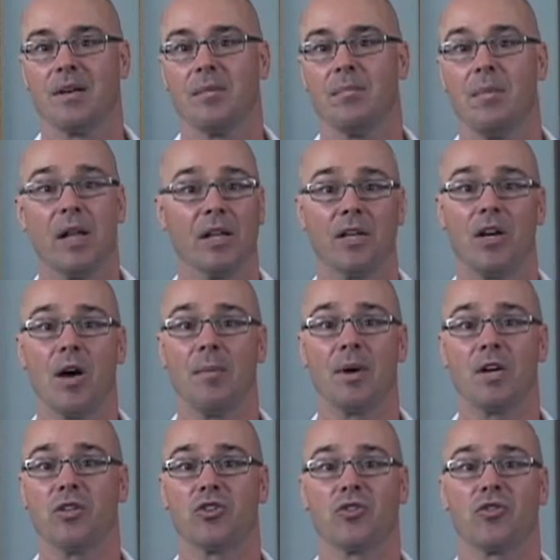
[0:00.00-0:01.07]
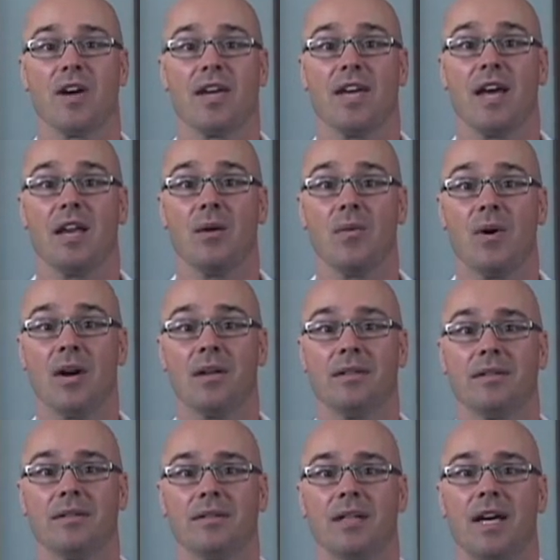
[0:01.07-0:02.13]
Melanoma can strike anyone,
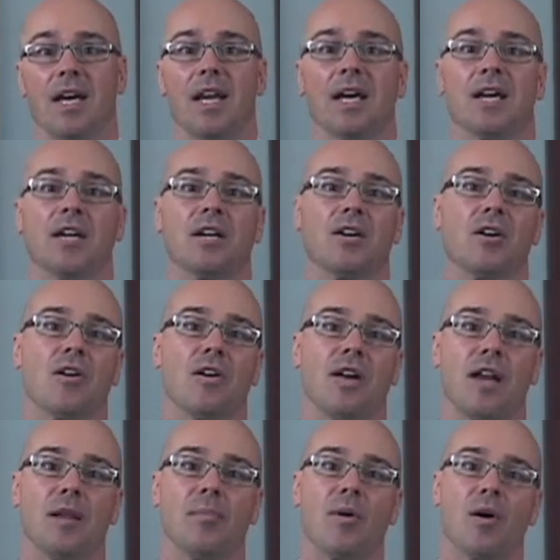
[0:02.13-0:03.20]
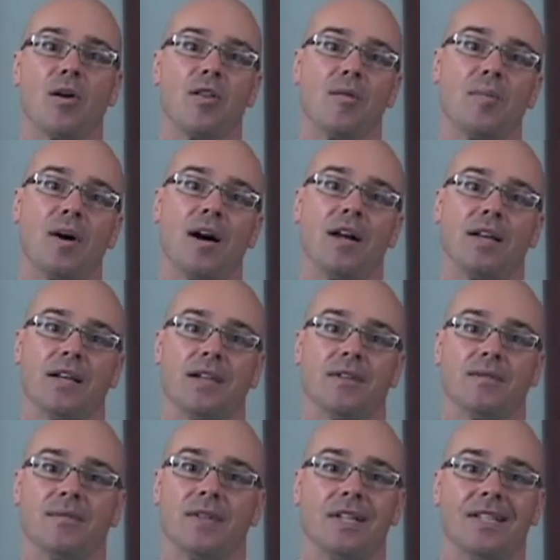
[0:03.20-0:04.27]
and it can occur in any part of the body,
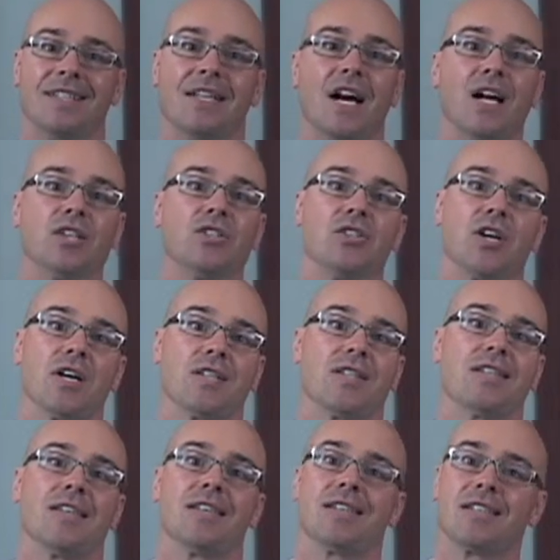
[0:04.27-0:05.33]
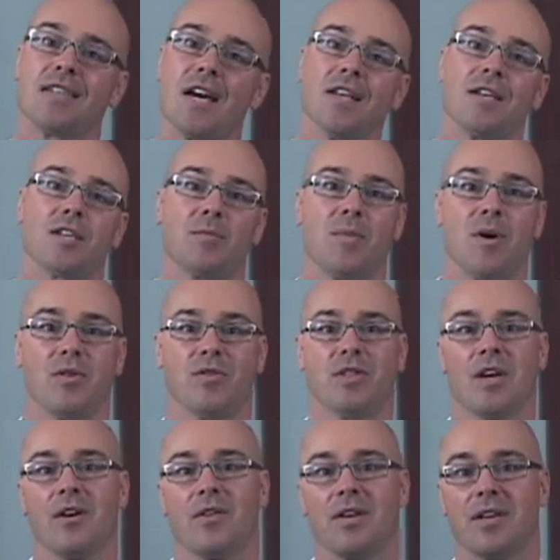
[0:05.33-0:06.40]
not just sun-exposed
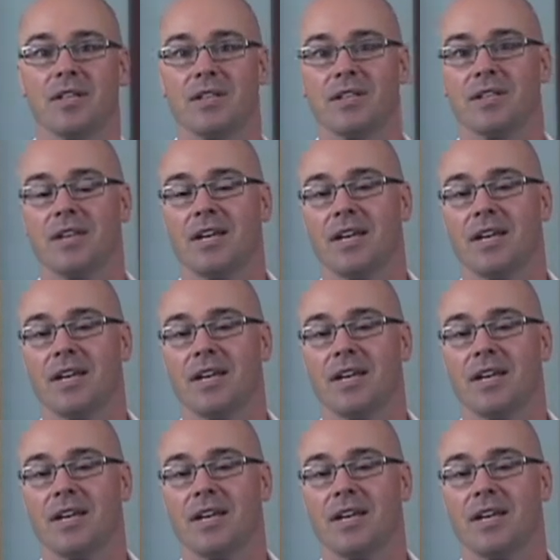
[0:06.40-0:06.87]
areas.